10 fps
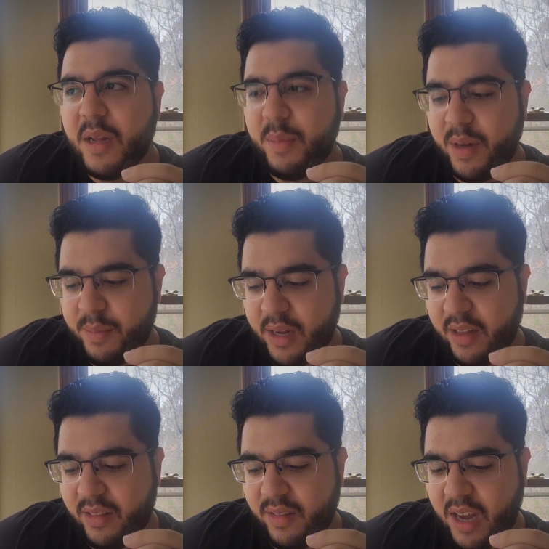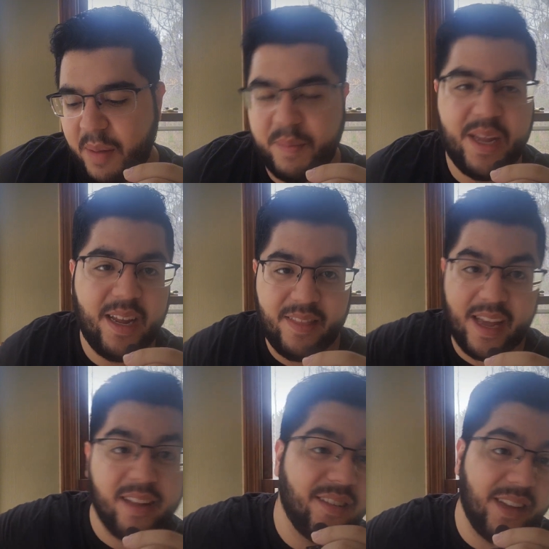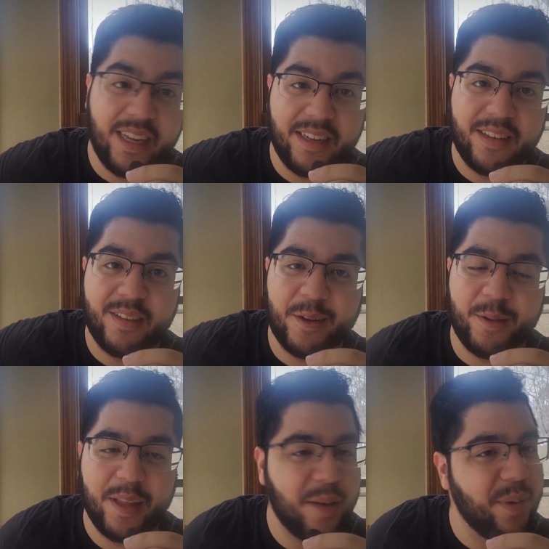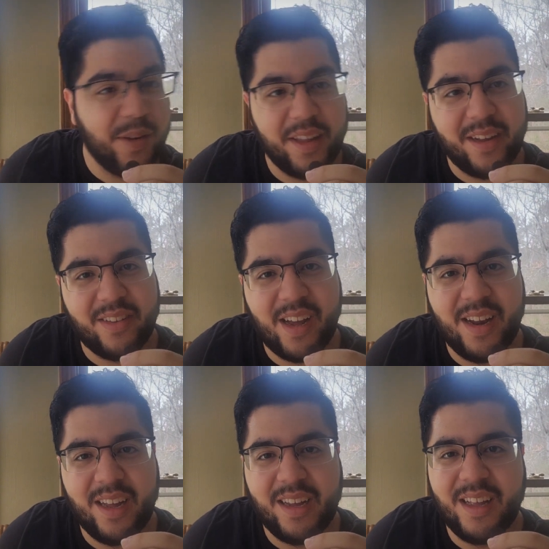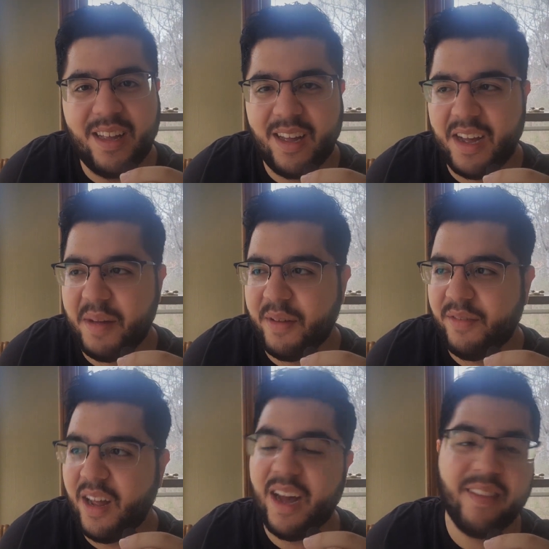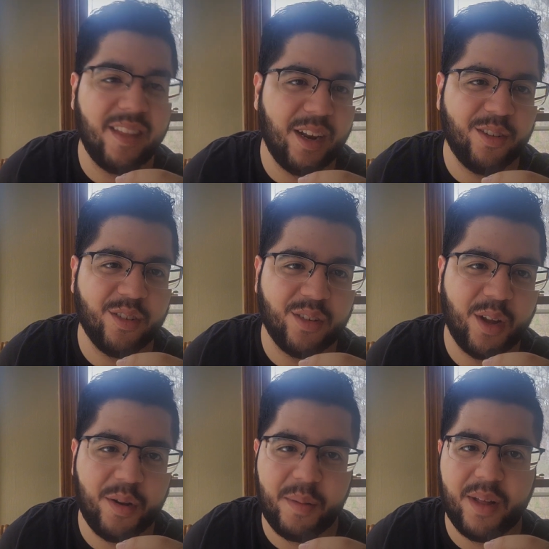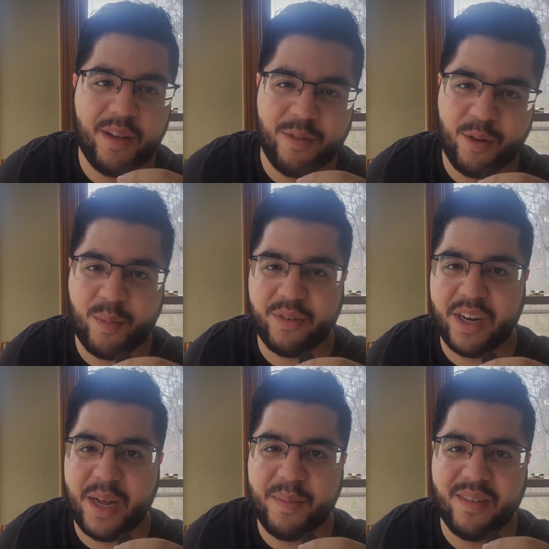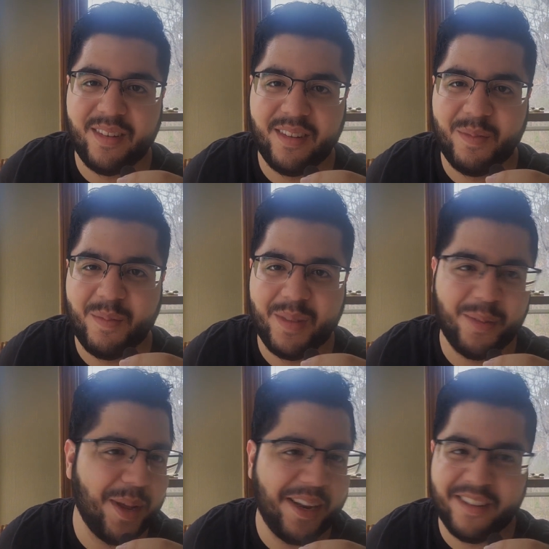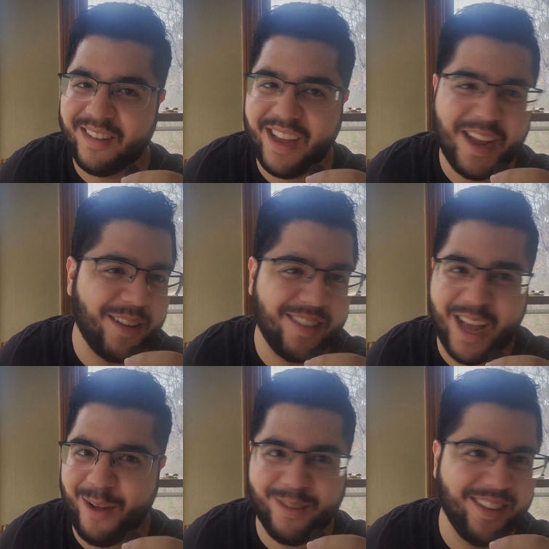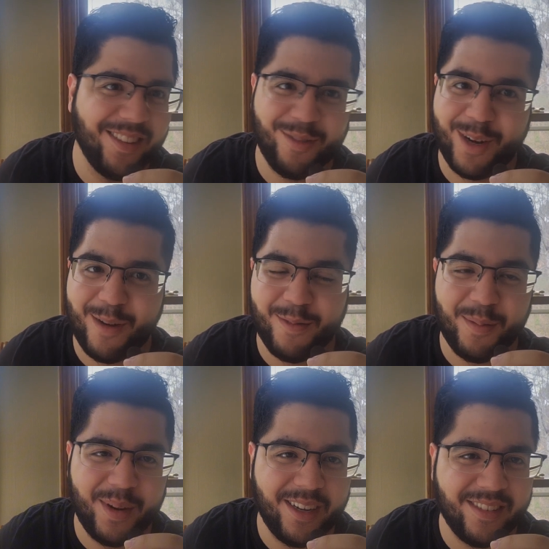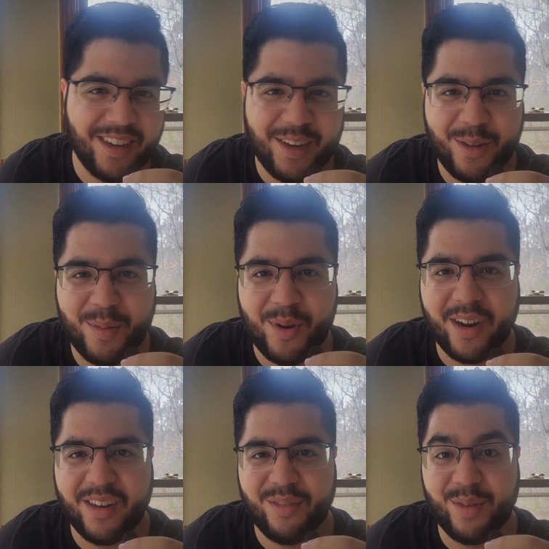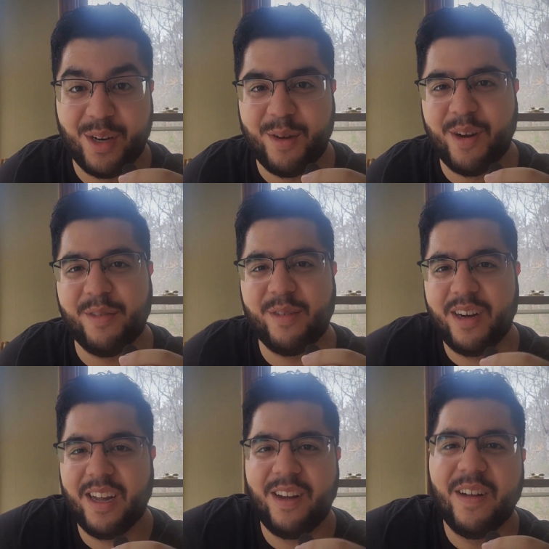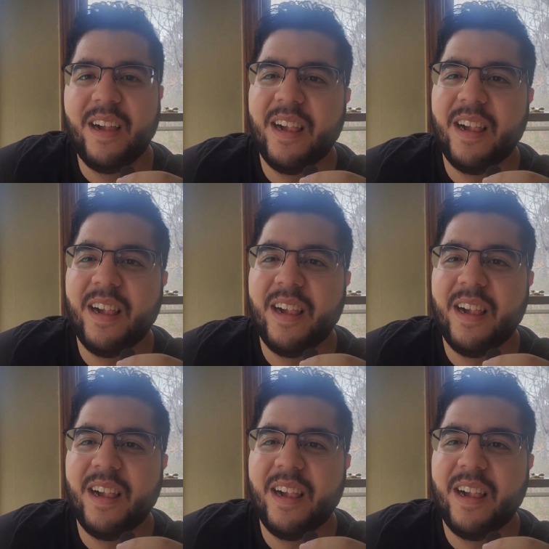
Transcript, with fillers: But my time being in that seat, so that'd be really exciting. Um, if not, then I'll just go and apply for normal jobs, as many as it takes, thousands, whatever, because I know the market is very rough right now.